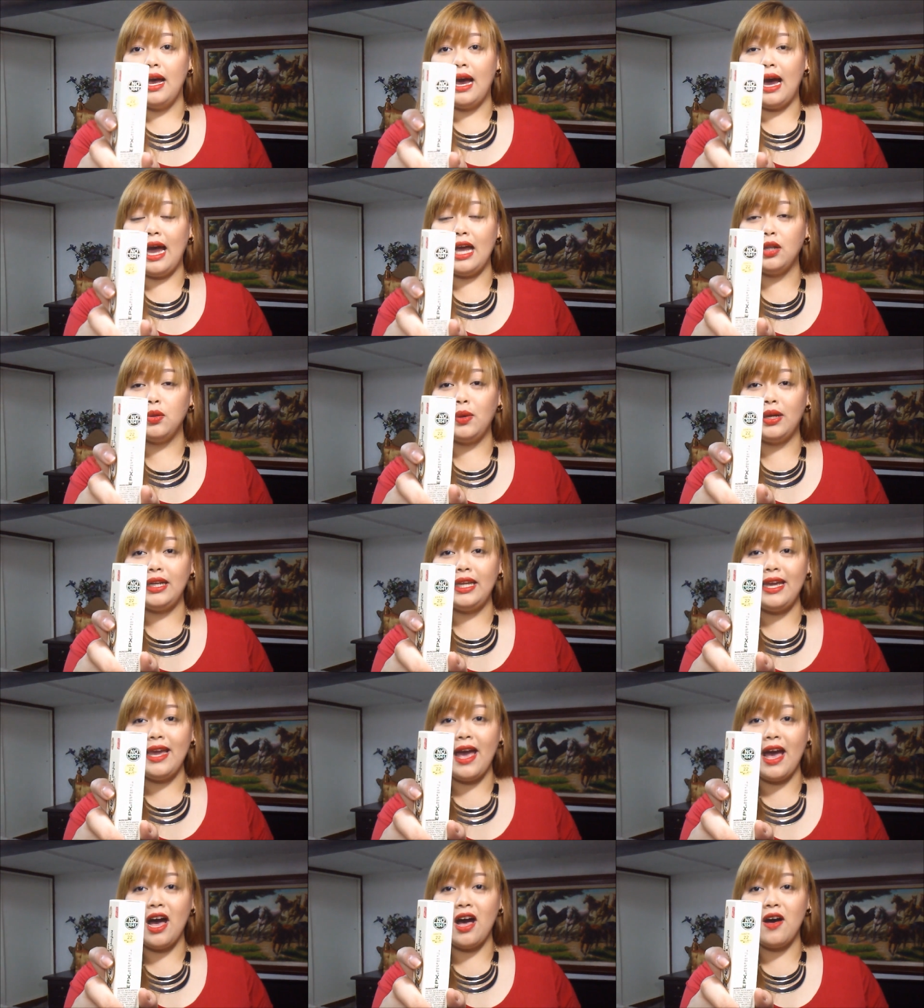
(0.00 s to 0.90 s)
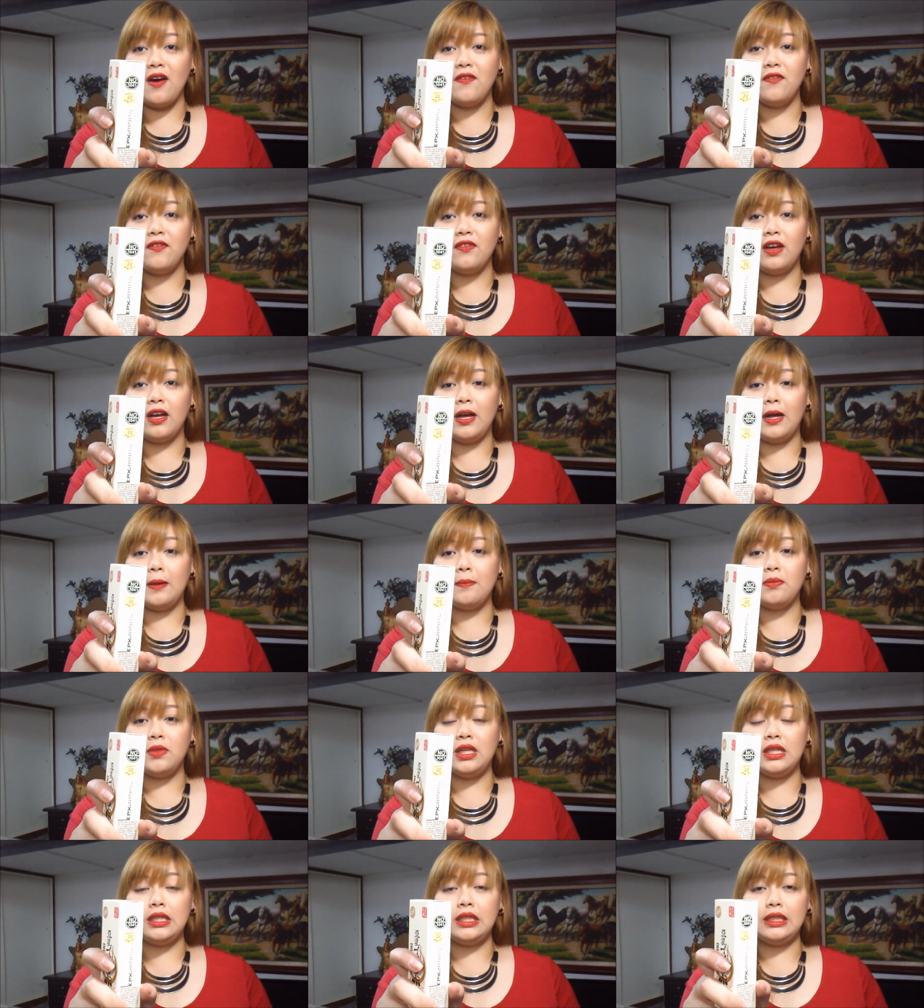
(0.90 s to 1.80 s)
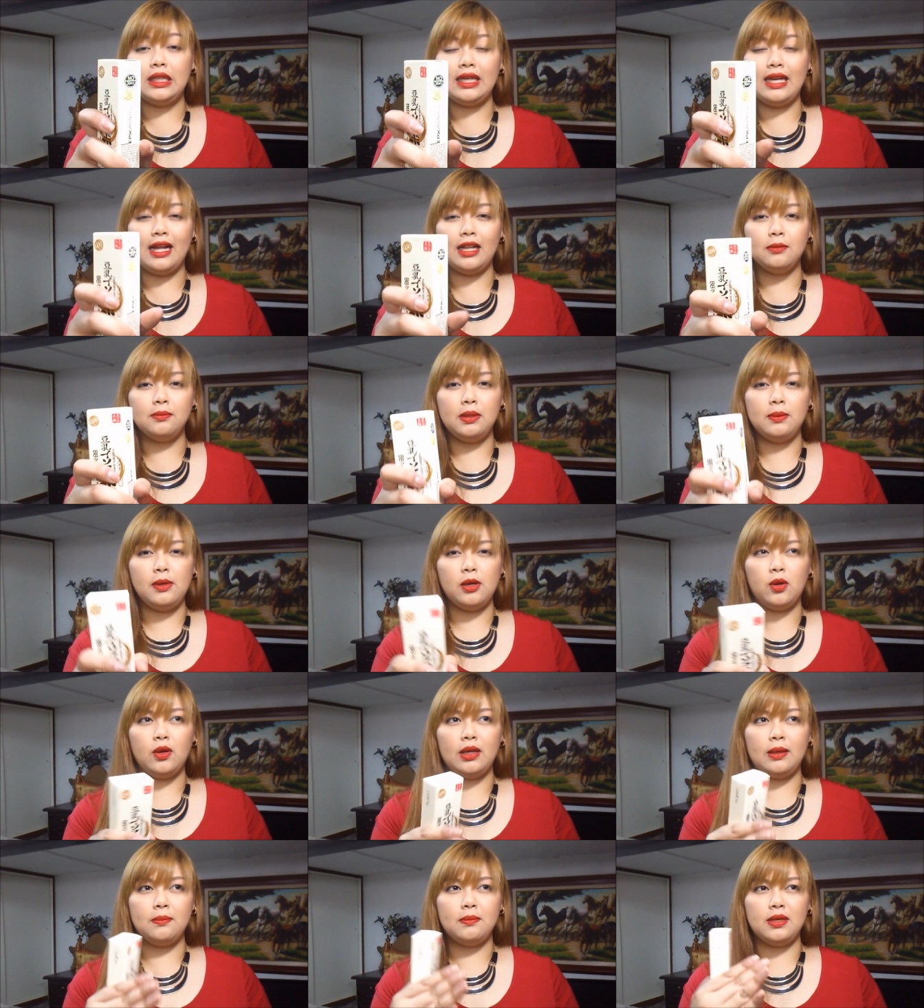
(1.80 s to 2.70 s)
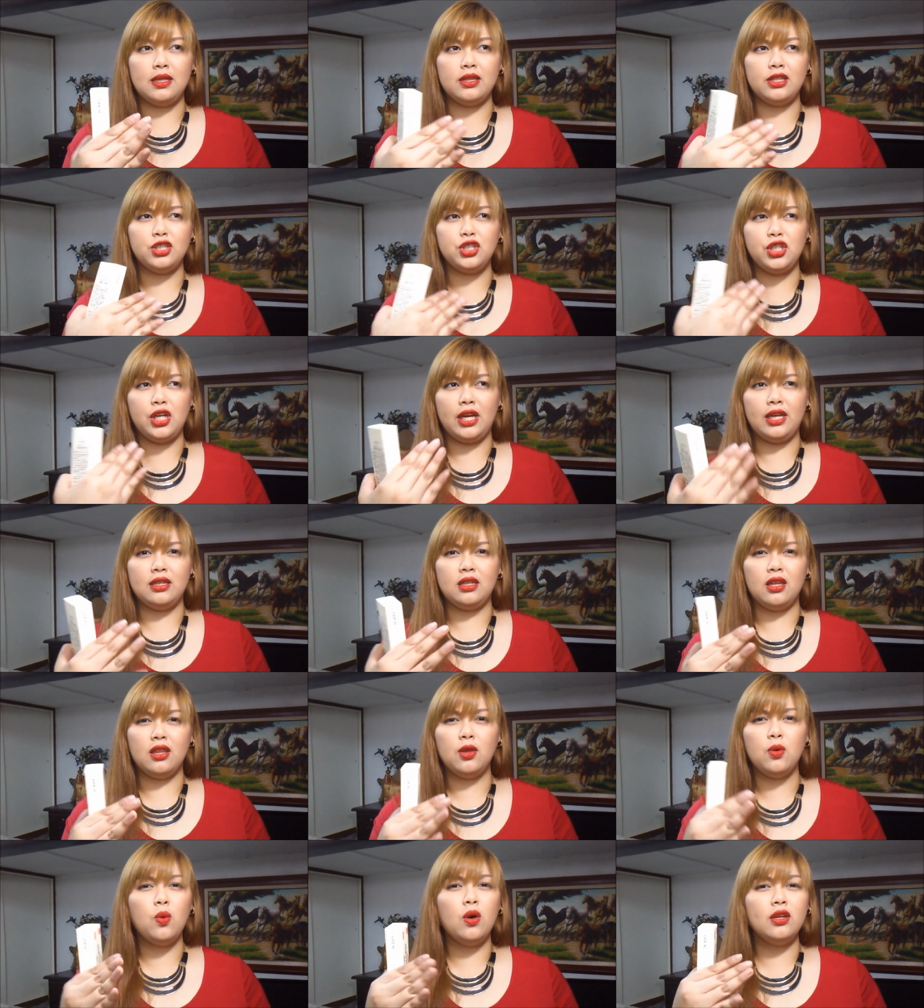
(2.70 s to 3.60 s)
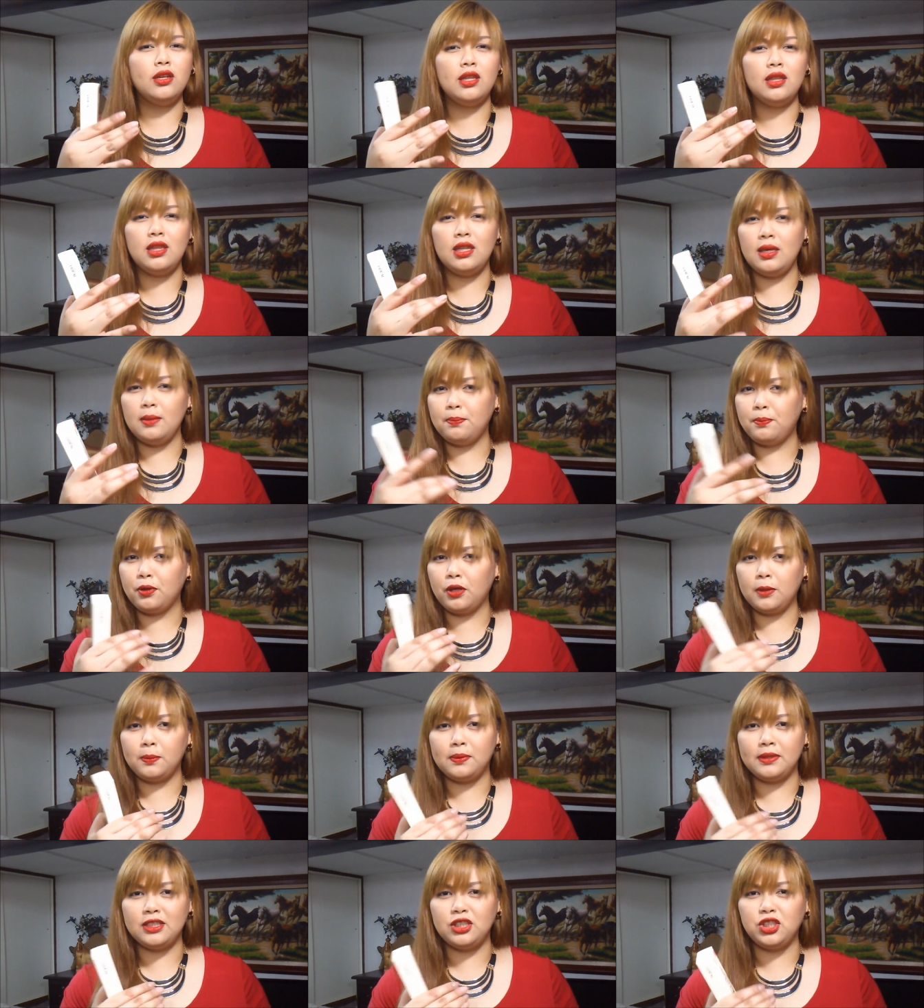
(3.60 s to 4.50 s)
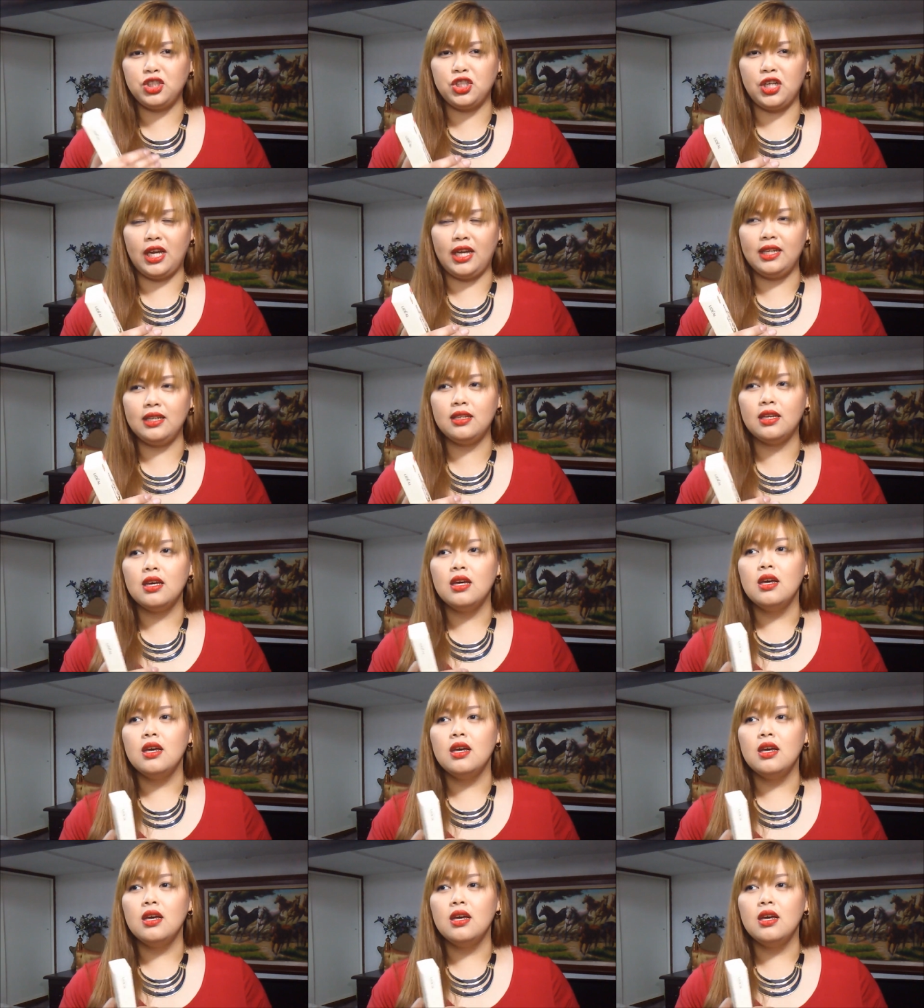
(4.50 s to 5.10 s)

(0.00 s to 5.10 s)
I already have um, the Lideal BB cream in the shade, the one in the purplish shade.